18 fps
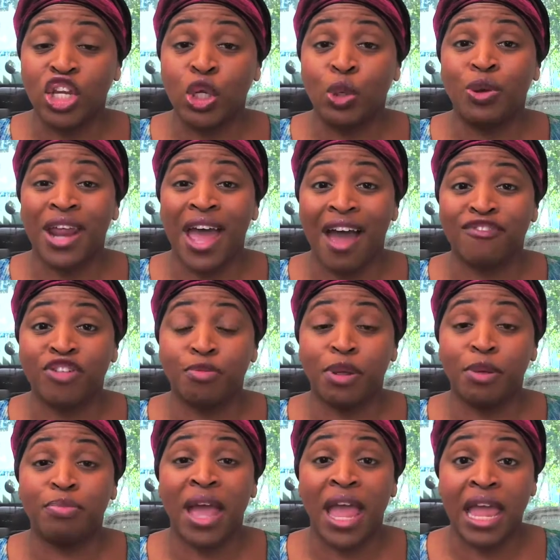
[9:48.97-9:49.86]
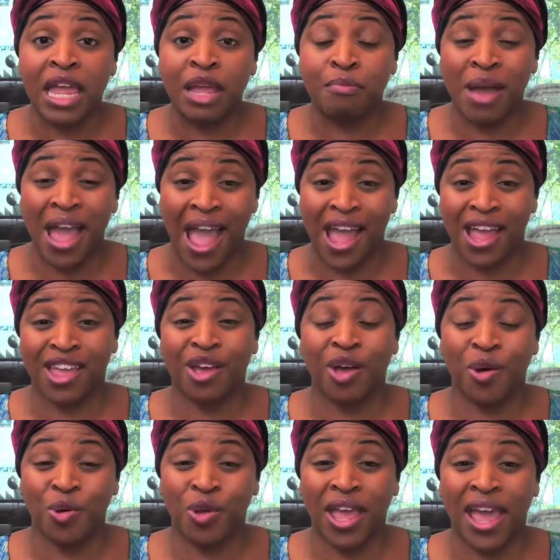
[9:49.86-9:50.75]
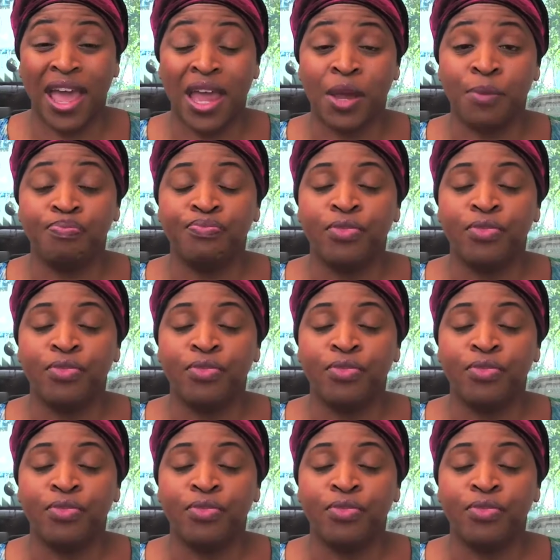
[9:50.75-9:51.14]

you would have to be paying back, okay?